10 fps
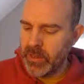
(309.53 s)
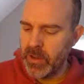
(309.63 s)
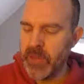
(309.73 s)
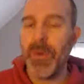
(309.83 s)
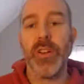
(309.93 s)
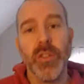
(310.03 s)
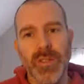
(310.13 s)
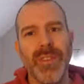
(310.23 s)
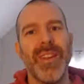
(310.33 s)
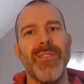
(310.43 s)
or partial
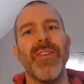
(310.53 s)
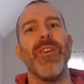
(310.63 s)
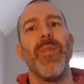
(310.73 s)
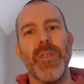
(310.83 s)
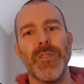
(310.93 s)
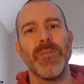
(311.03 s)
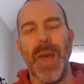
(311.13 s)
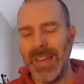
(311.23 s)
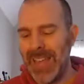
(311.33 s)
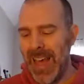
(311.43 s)
derivative with
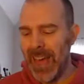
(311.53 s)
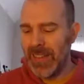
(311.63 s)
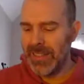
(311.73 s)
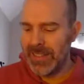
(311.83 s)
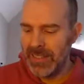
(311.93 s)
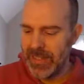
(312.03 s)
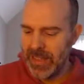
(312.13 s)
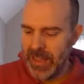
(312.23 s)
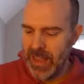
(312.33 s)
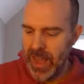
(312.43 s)
respect to x
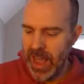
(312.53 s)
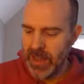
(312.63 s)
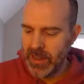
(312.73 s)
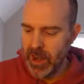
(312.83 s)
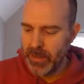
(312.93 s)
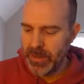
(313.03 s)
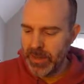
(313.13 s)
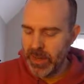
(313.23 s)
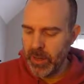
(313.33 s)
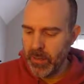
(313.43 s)
at our
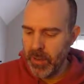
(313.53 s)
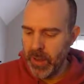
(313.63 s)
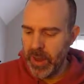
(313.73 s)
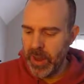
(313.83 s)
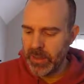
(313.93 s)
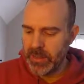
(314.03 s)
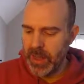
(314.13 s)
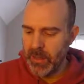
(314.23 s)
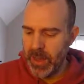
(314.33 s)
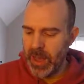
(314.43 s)
particular point, x
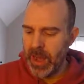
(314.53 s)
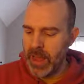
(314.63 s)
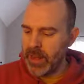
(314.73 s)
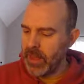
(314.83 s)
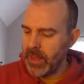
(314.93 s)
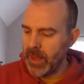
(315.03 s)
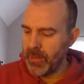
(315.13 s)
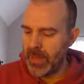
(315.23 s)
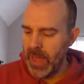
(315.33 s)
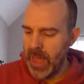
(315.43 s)
naught, y naught. That'll
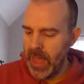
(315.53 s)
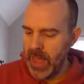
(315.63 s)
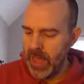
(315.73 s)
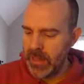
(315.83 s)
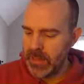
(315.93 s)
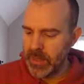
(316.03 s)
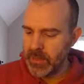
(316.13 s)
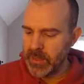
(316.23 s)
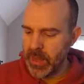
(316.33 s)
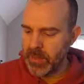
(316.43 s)
be the a
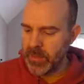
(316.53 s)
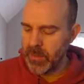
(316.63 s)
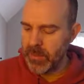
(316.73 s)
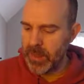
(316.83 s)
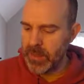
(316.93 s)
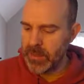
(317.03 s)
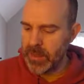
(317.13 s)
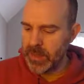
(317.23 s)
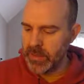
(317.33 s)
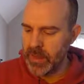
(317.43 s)
times x minus
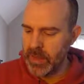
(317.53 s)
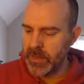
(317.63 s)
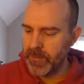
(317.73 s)
x naught.